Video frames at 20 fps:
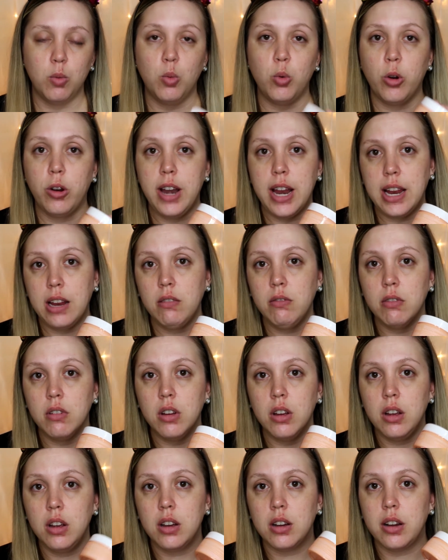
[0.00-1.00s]
warning
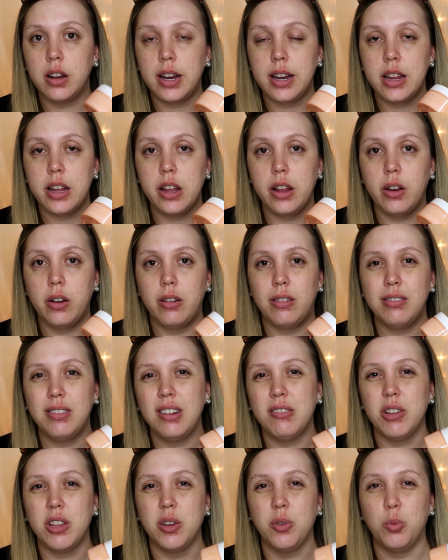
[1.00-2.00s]
on here.
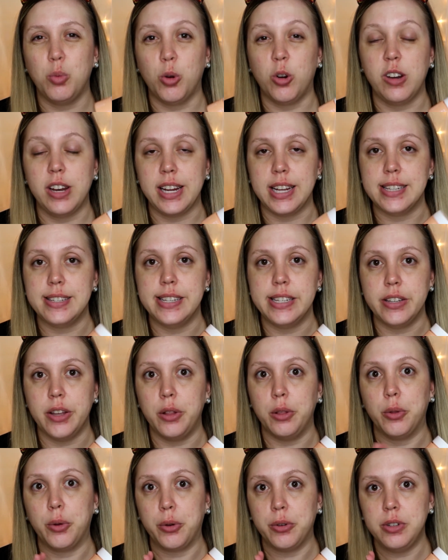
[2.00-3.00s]
Not really a warning, it says
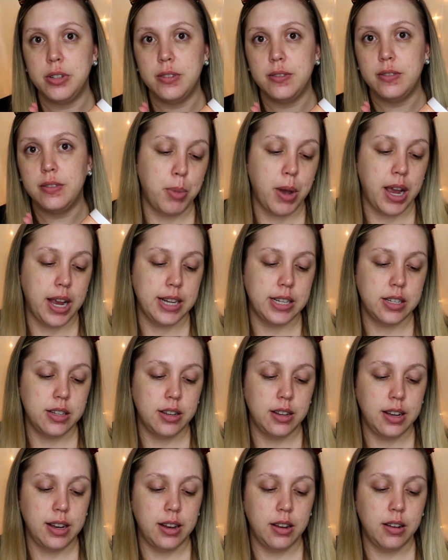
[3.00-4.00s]
alert.
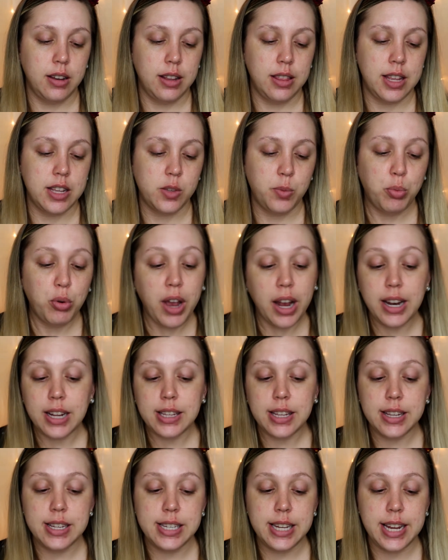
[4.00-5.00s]
But this
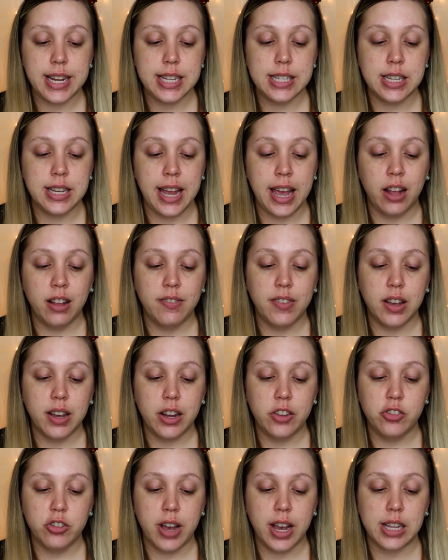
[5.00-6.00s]
product contains an alpha
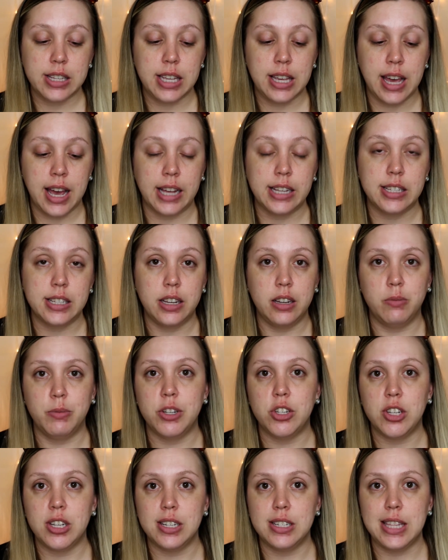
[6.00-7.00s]
hydroxy acid,
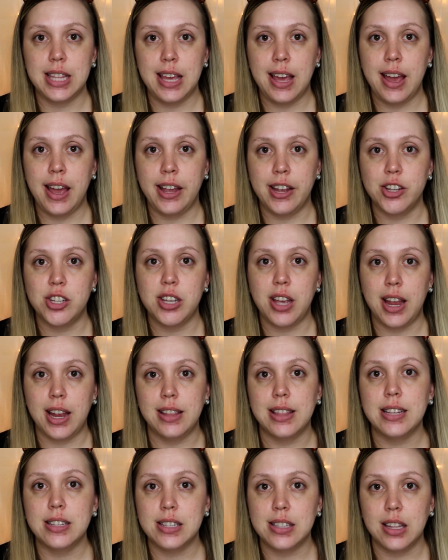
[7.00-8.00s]
which is the A H
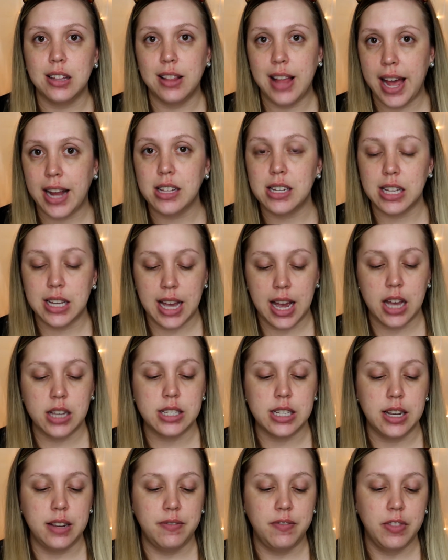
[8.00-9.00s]
A, that's the lactic
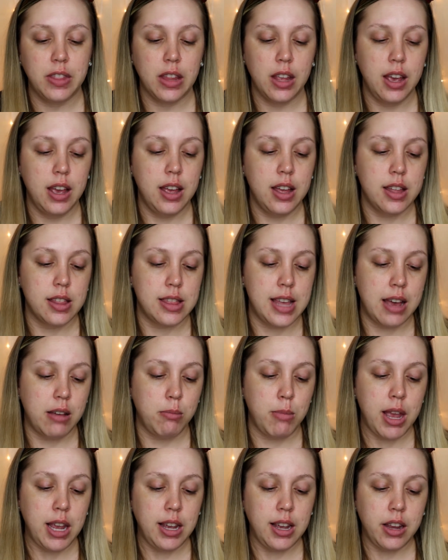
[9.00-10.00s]
acid,
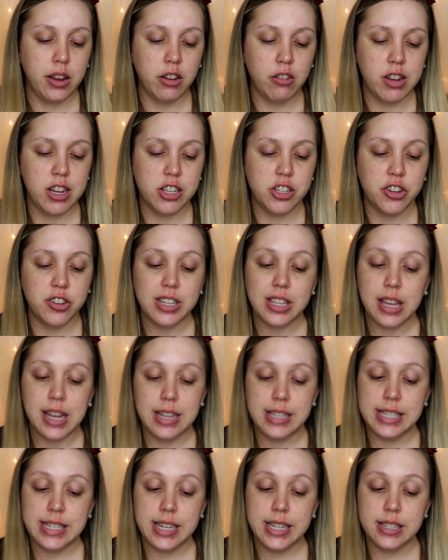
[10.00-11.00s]
that may increase your
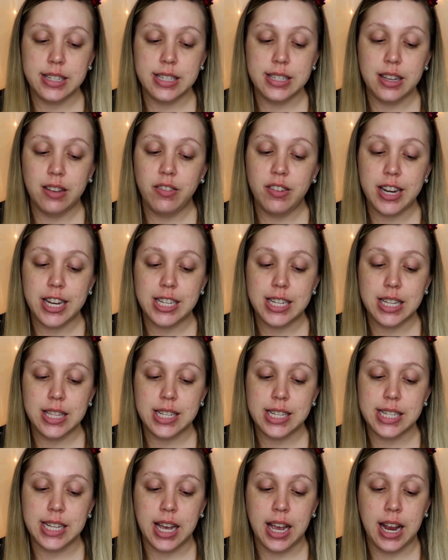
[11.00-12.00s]
skin sensitivity to
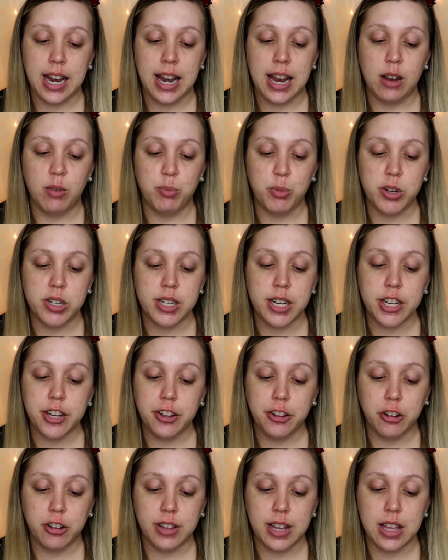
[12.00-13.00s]
the sun and
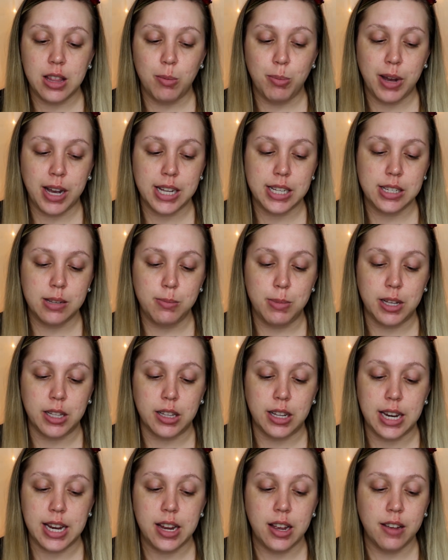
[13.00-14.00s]
particularly the
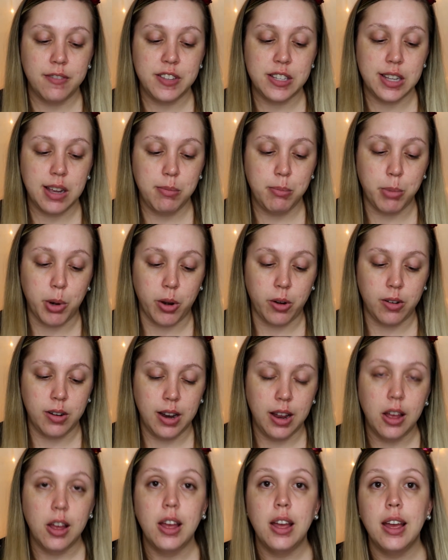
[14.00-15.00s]
possibility of sunburn.